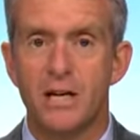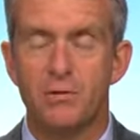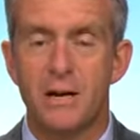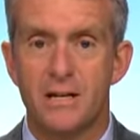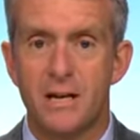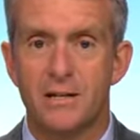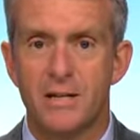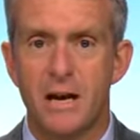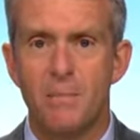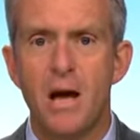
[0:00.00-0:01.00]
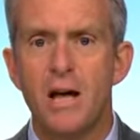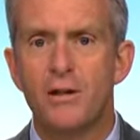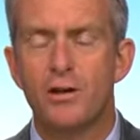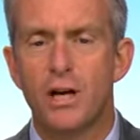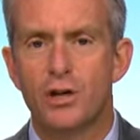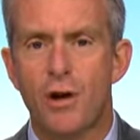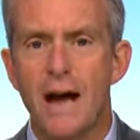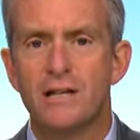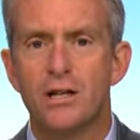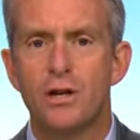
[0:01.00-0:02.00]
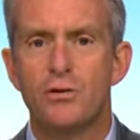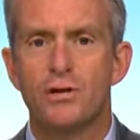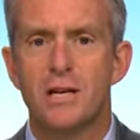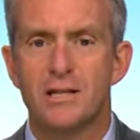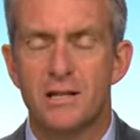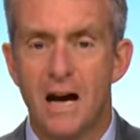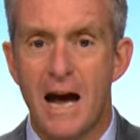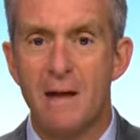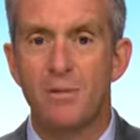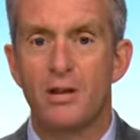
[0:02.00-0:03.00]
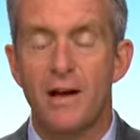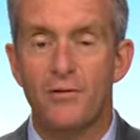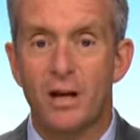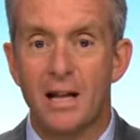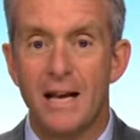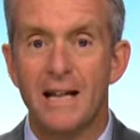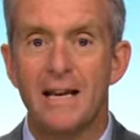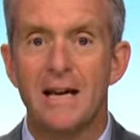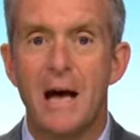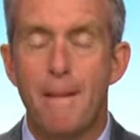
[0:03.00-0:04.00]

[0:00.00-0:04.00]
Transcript: So it does seem that they're trying to use this time that they've clearly